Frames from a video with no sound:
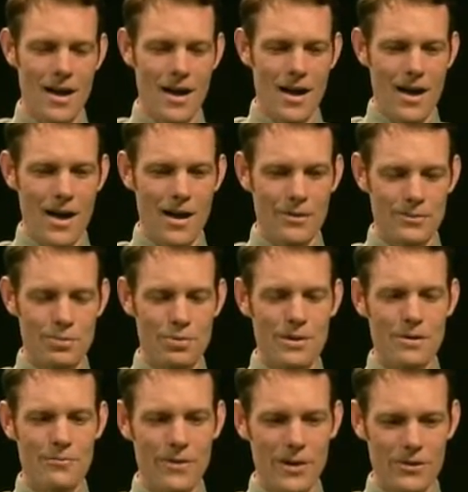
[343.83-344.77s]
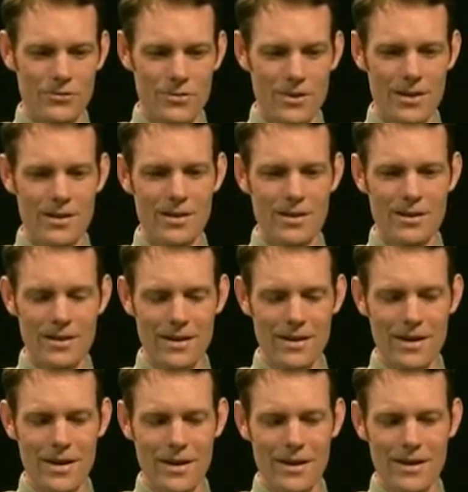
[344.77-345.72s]
I was pretty frustrated,
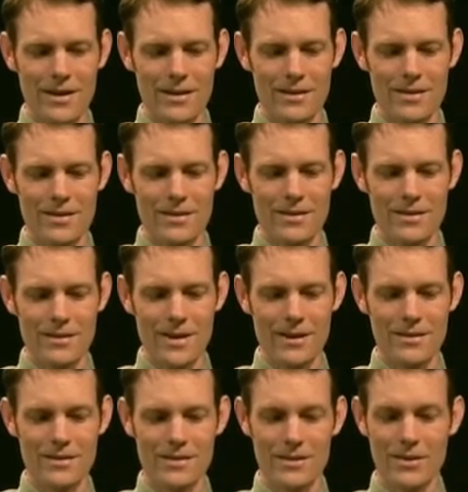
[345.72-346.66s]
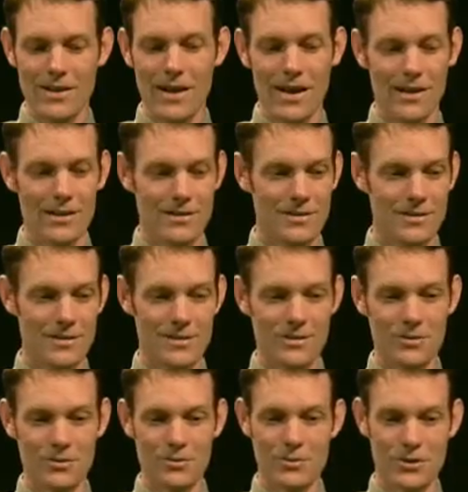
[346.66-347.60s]
and I still had
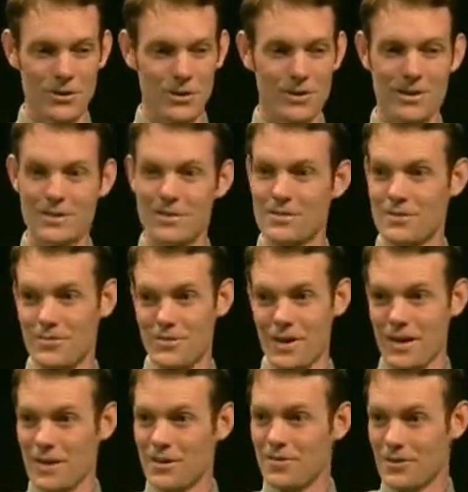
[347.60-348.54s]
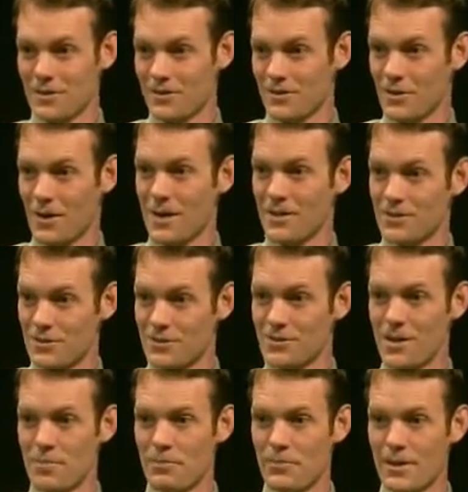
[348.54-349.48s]
to work and survive, and so I had to do
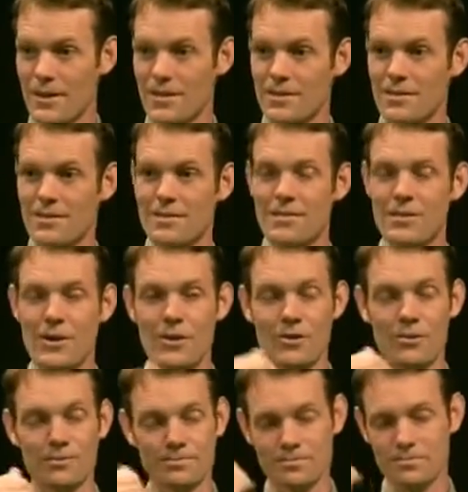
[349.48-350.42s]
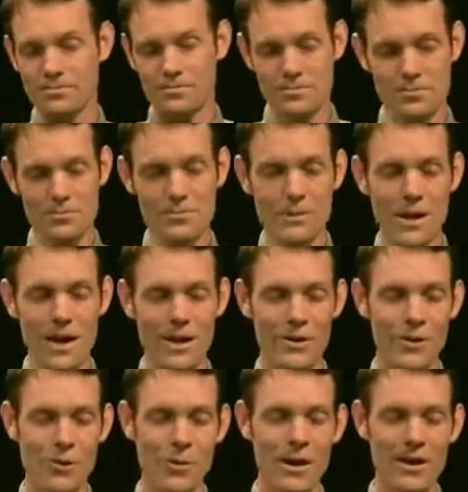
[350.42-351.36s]
something. So I
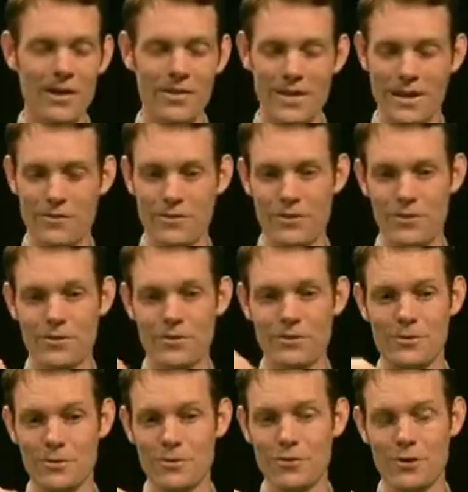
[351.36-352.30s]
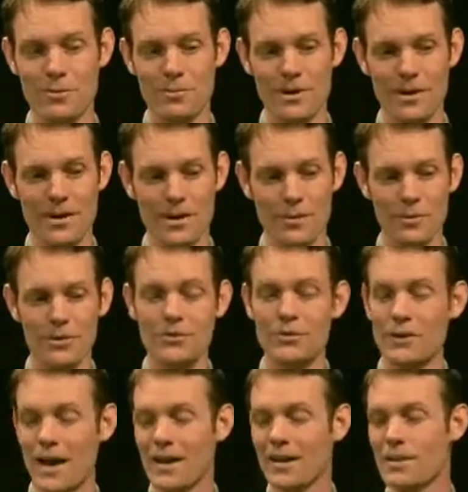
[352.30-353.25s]
don't know why I didn't think of it sooner, but I went
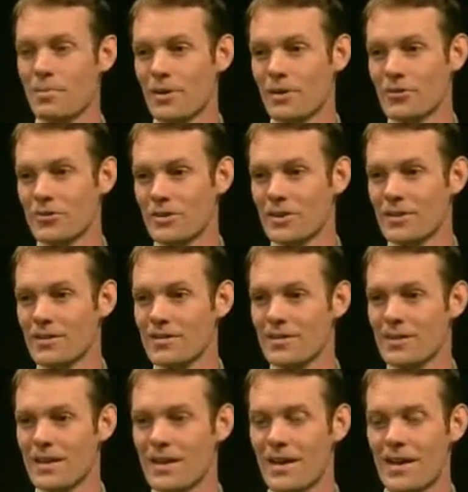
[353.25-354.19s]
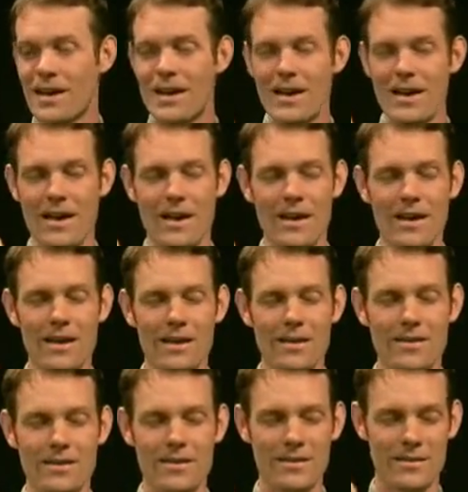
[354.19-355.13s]
to an acupuncturist,
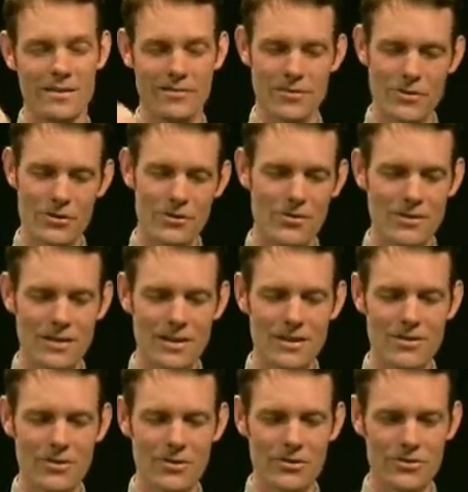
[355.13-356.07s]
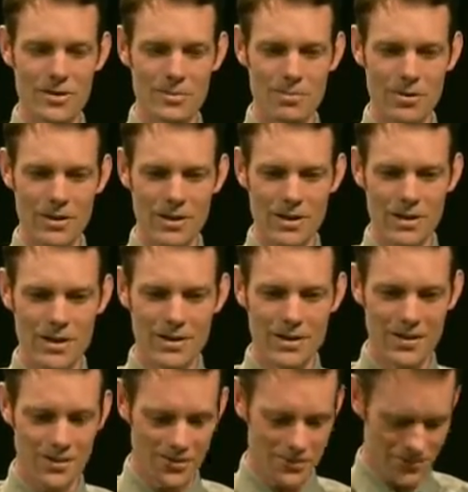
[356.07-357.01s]
and the first needle she put
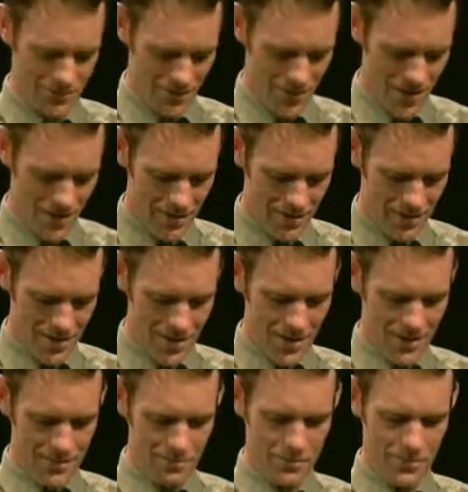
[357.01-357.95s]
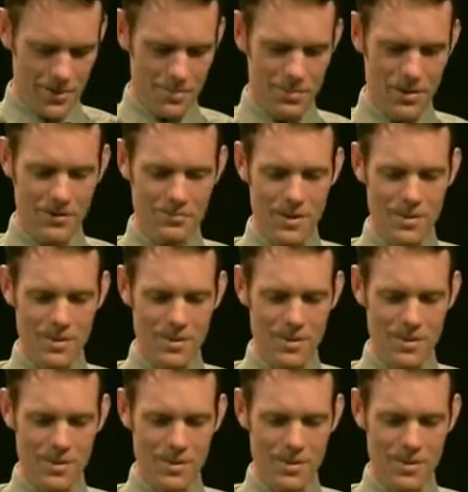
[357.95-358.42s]
in, it was right above my